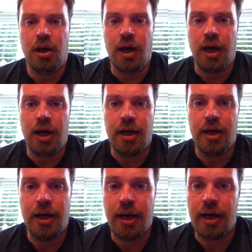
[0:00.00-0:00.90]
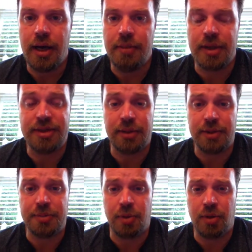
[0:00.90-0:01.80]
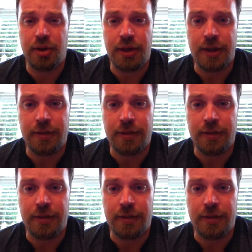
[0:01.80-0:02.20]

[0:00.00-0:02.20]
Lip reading: My son was born